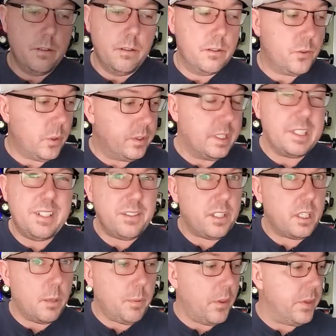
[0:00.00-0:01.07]
So I did just a
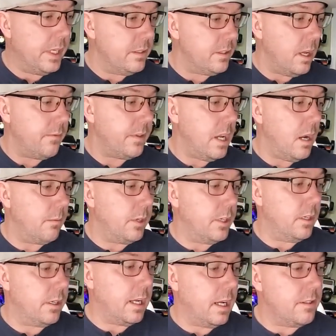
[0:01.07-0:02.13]
couple of things off camera
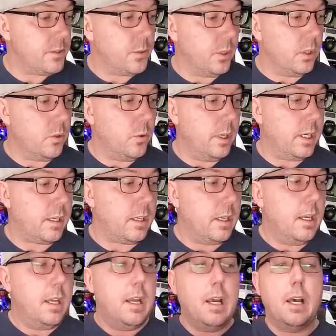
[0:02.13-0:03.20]
here, guys, real quick.
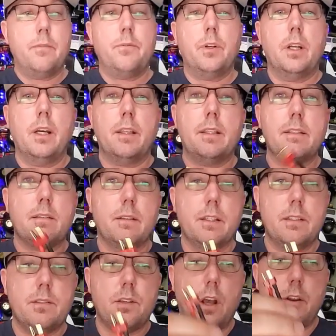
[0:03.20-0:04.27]
After I got this
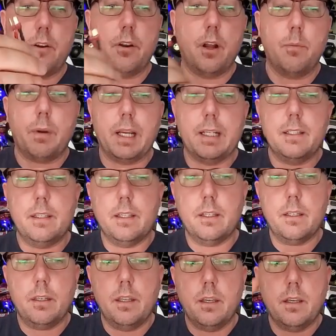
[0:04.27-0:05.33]
lead soldered up, I
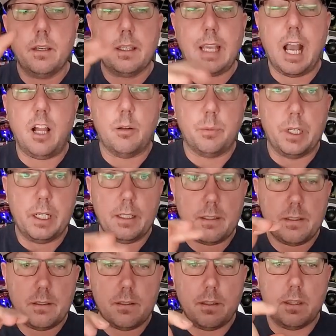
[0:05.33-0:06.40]
did
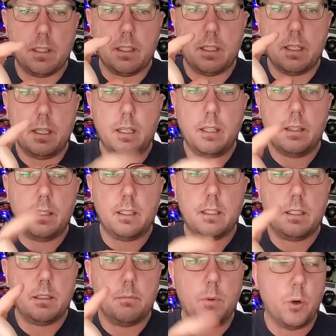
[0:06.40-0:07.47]
calibrate
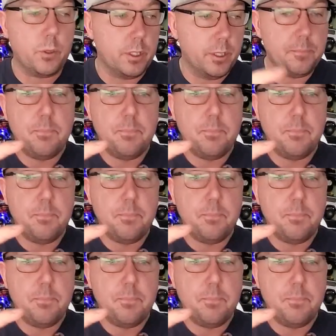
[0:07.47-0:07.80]
the motor